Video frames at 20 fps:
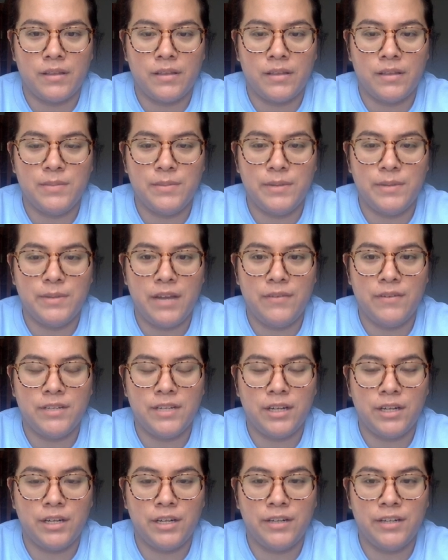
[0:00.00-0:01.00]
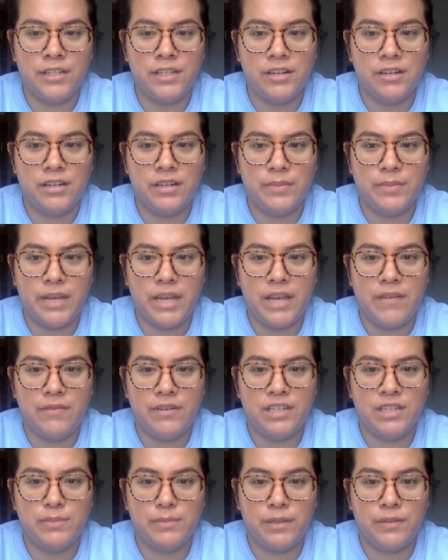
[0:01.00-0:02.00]
These behaviors are current target
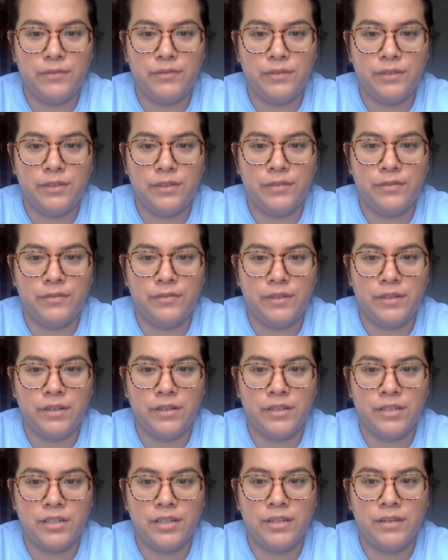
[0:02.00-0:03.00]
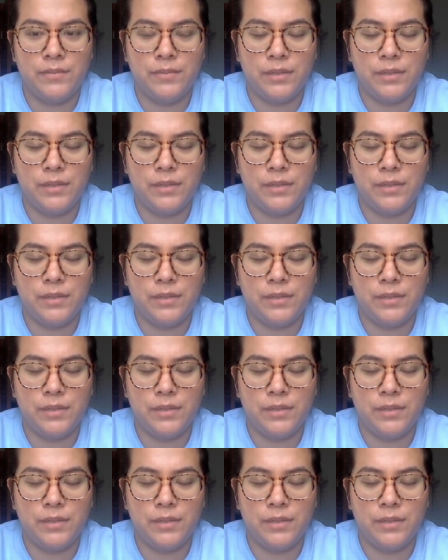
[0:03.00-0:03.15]
behaviors meant for reduction,